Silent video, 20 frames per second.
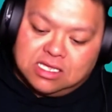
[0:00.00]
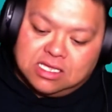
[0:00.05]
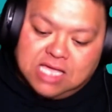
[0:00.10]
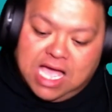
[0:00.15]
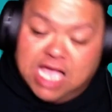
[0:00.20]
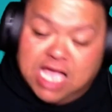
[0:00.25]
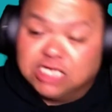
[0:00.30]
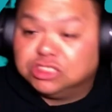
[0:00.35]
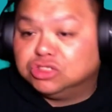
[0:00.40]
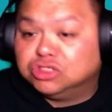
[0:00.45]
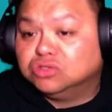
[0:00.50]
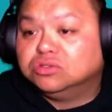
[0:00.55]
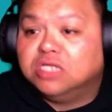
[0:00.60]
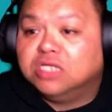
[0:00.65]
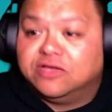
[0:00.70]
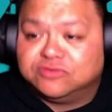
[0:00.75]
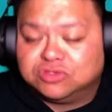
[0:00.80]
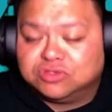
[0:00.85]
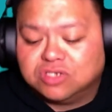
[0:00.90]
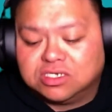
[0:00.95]
I do
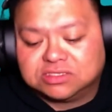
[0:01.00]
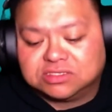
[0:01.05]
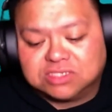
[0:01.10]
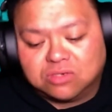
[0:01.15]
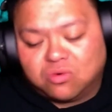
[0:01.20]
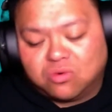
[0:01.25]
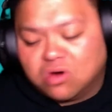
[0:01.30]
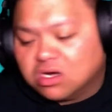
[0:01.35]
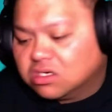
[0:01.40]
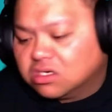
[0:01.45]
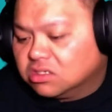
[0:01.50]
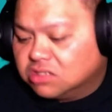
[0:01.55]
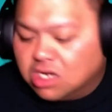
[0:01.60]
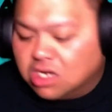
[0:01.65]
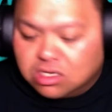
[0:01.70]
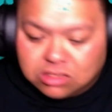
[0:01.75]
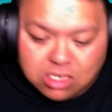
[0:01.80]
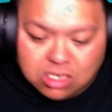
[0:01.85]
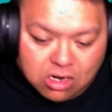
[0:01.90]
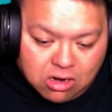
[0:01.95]
love trucks. I worked
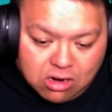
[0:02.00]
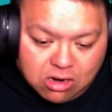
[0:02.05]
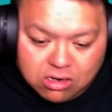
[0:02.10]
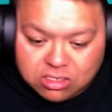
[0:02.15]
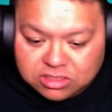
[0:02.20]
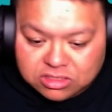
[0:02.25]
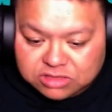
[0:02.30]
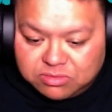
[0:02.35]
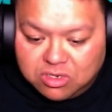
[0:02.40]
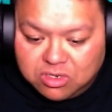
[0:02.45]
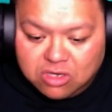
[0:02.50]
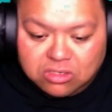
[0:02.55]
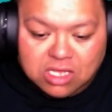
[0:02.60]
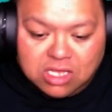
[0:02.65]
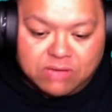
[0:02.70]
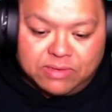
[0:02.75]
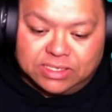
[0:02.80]
on cars my whole life.